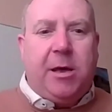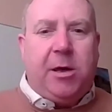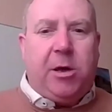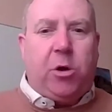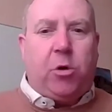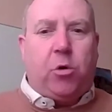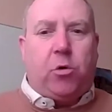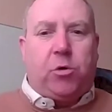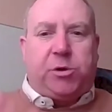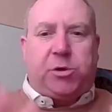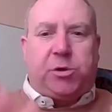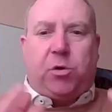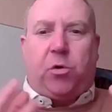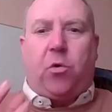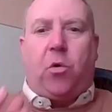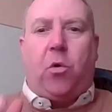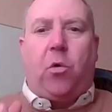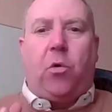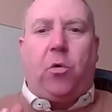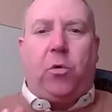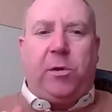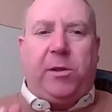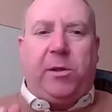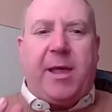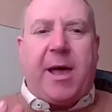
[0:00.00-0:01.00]
to
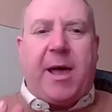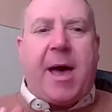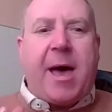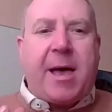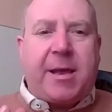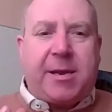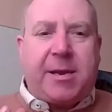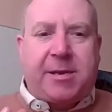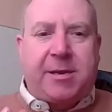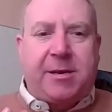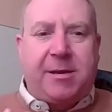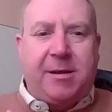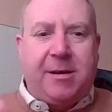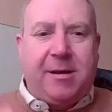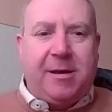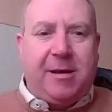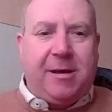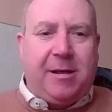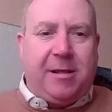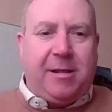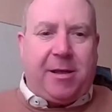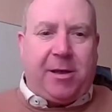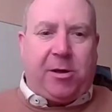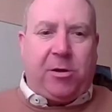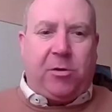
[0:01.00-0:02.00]
hold that,
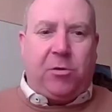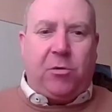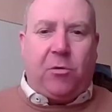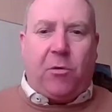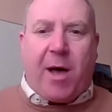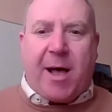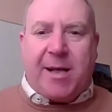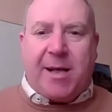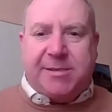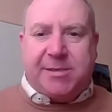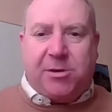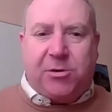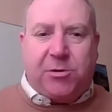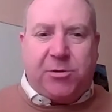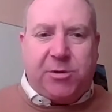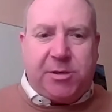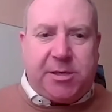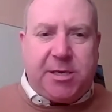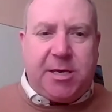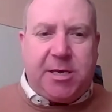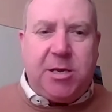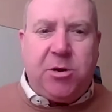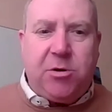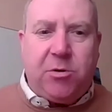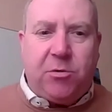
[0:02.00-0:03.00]
as a
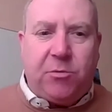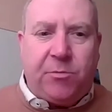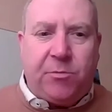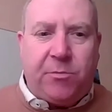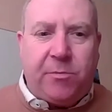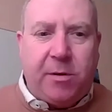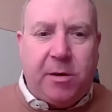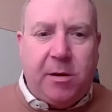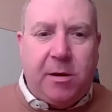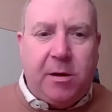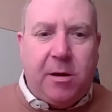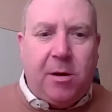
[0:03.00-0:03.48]
continuum.